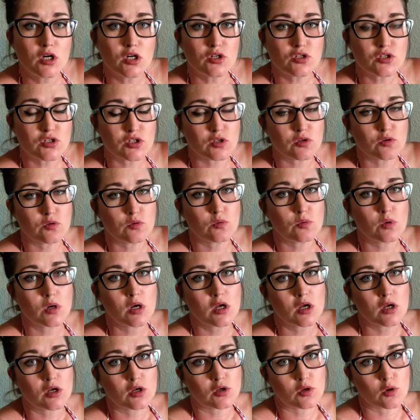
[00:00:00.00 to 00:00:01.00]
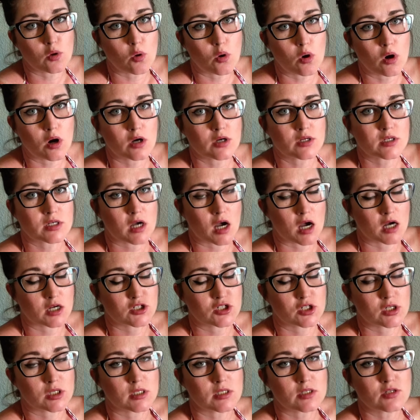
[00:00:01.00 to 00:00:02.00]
to your decoction.